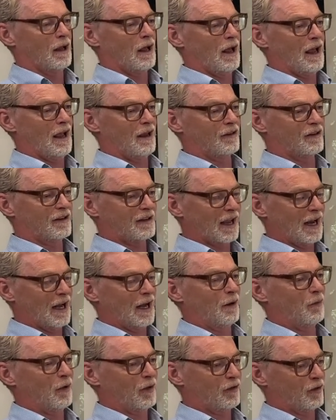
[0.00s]
it's
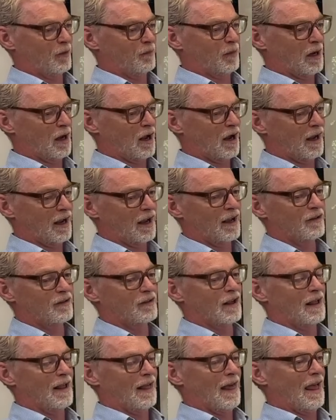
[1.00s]
dealing with suppliers,
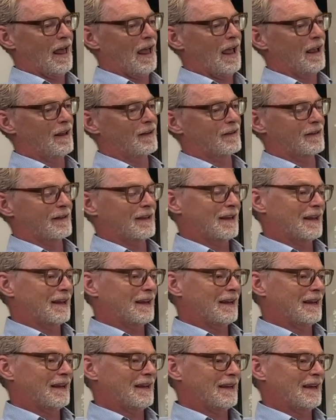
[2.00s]
it's
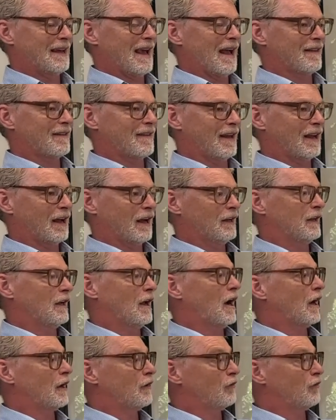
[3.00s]
getting a light